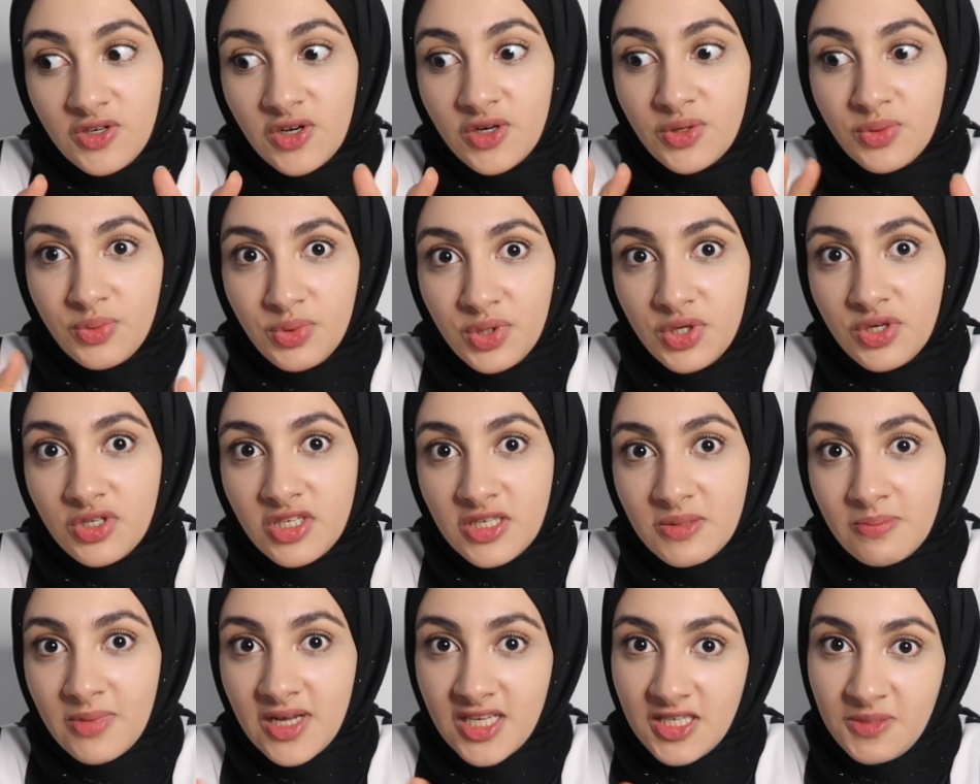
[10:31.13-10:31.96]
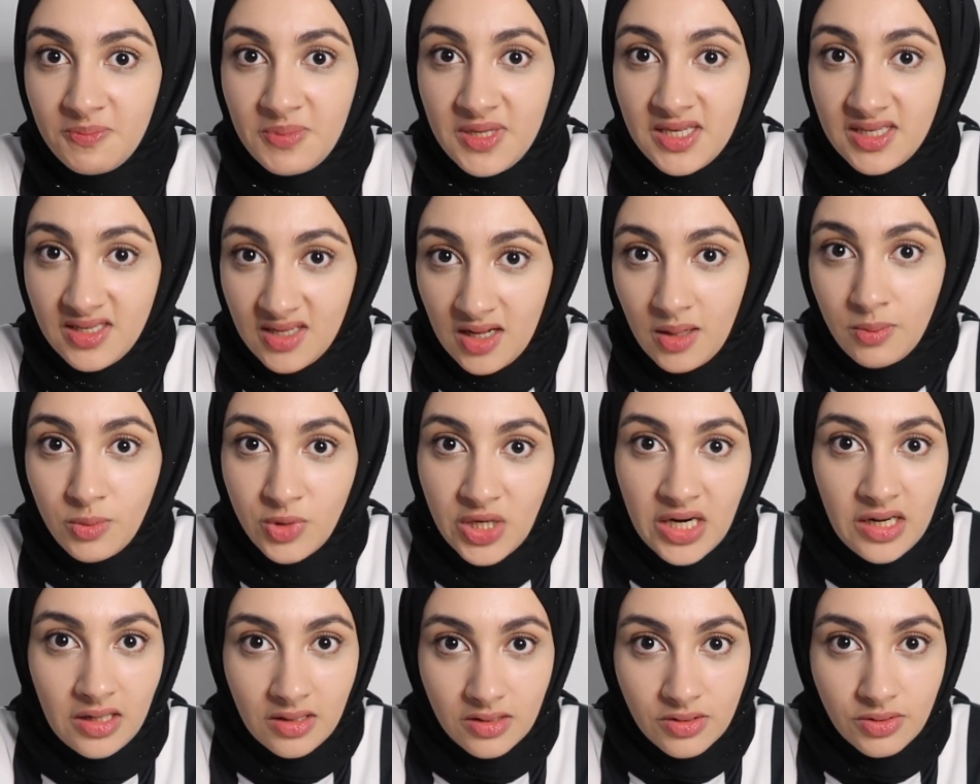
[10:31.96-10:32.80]
your roots must be
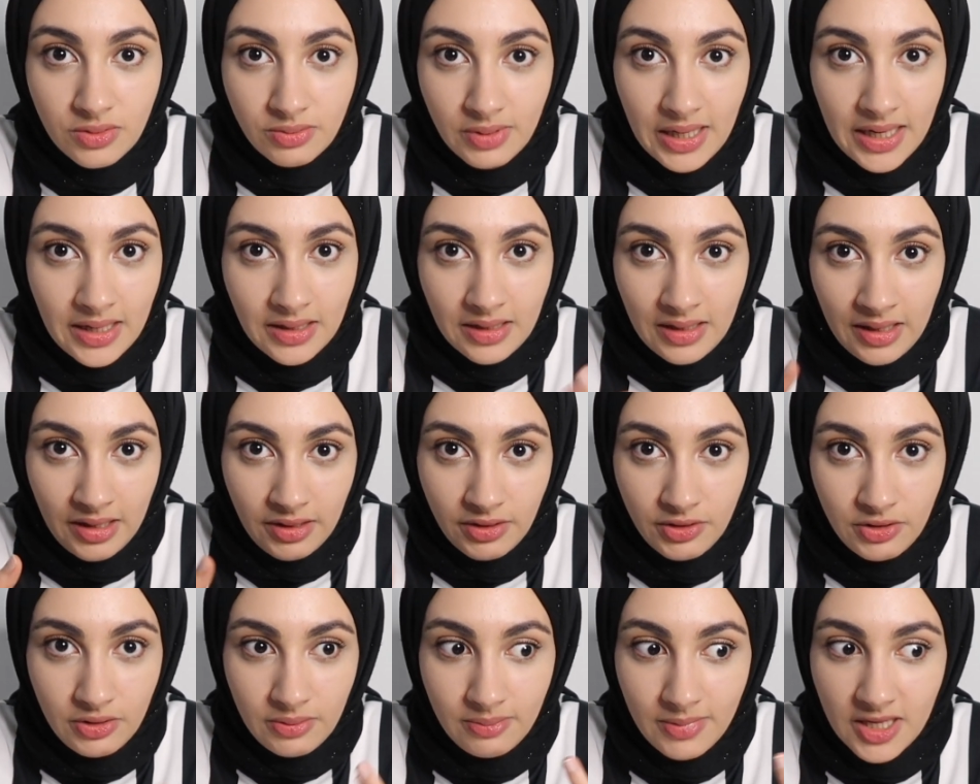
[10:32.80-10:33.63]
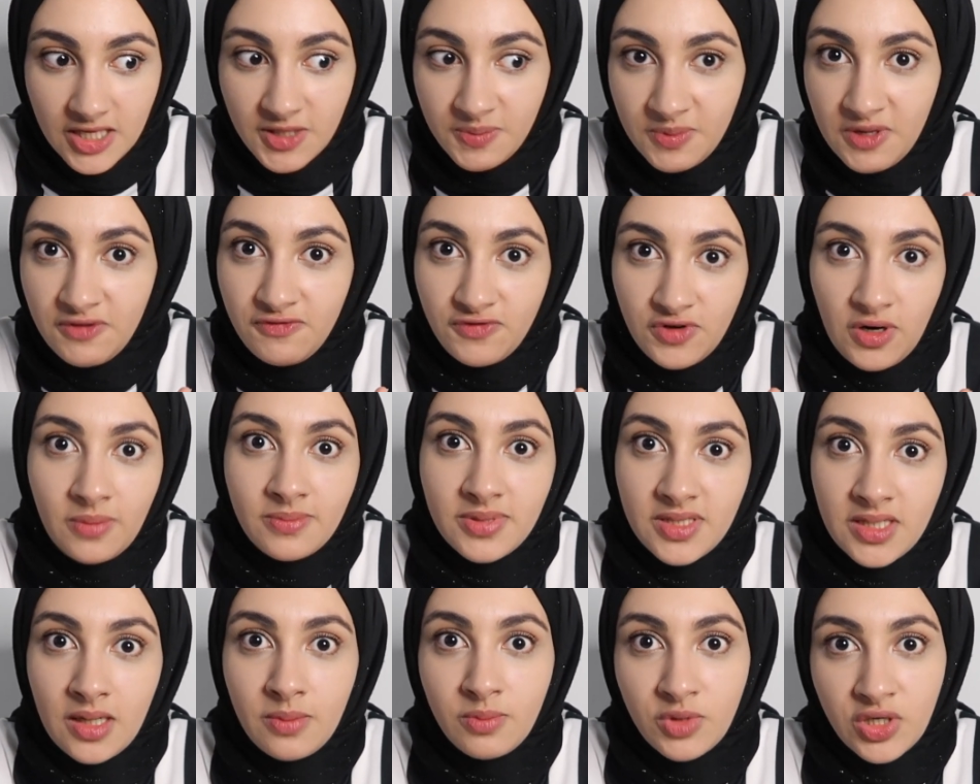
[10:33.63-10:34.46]
somewhere else, right? Like, you must be from
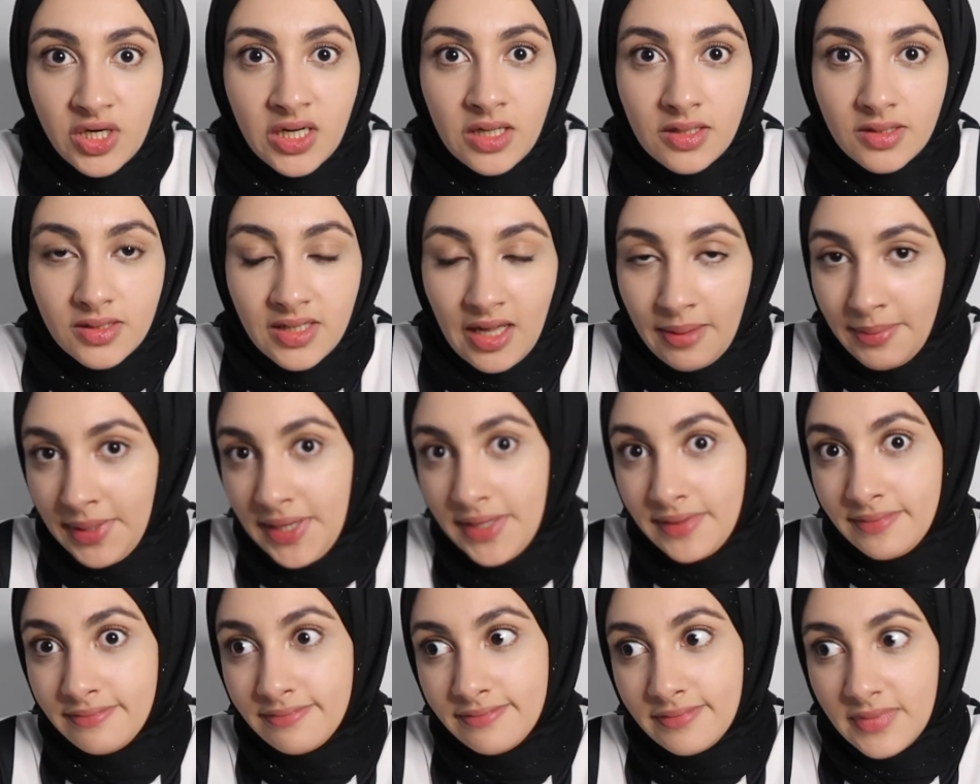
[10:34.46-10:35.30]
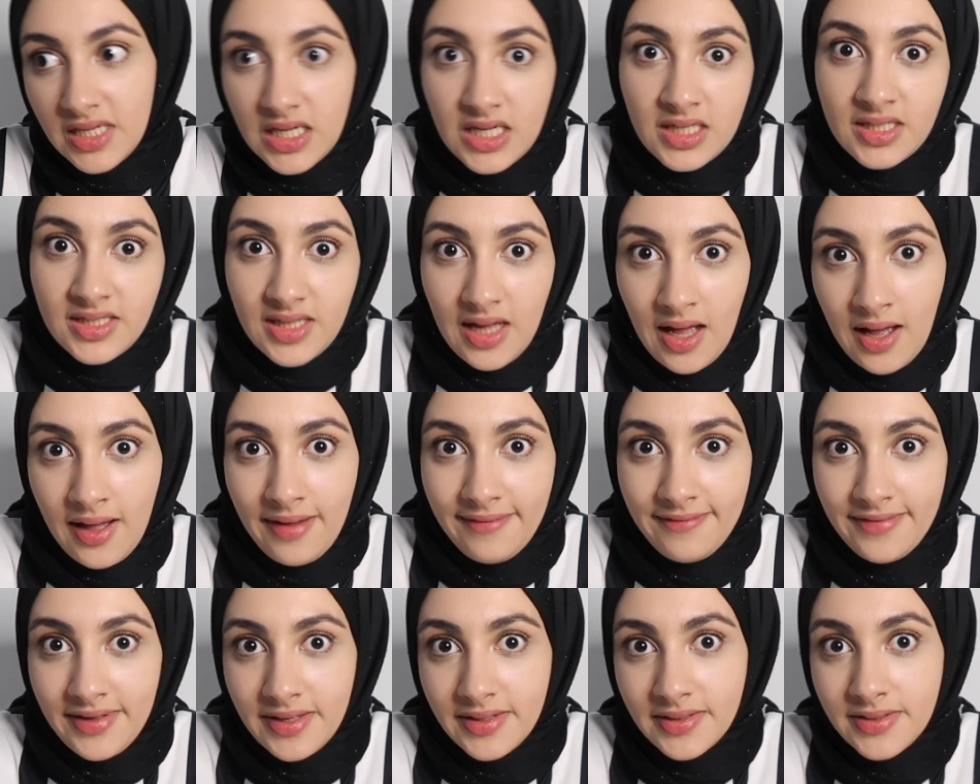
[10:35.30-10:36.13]
somewhere else. I mean, it's
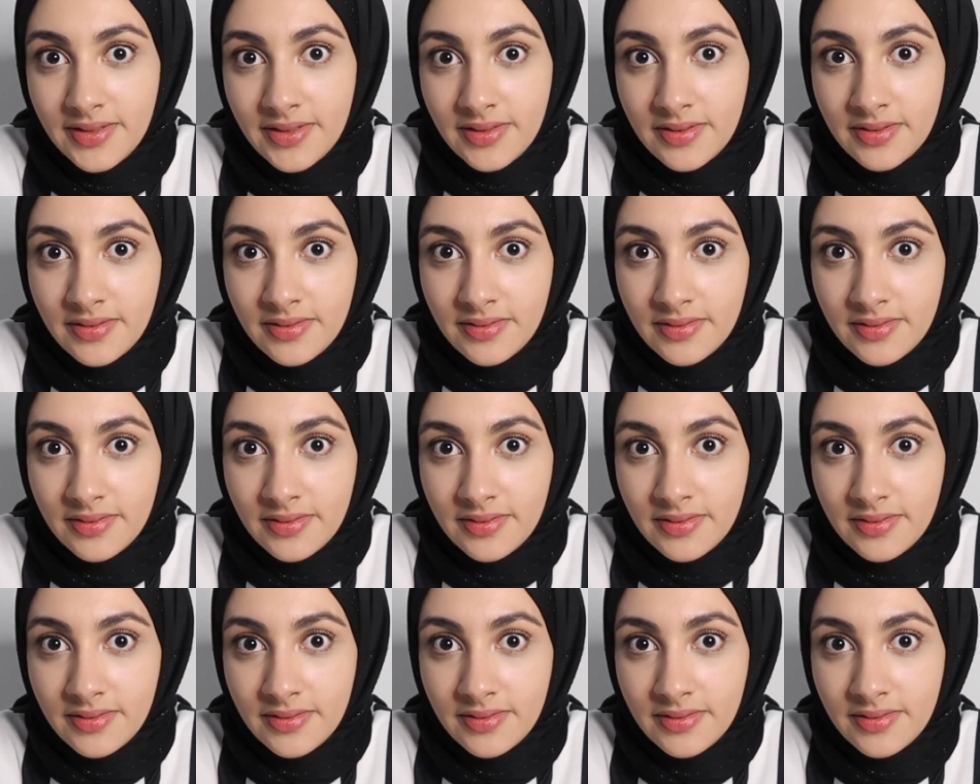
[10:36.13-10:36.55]
obvious.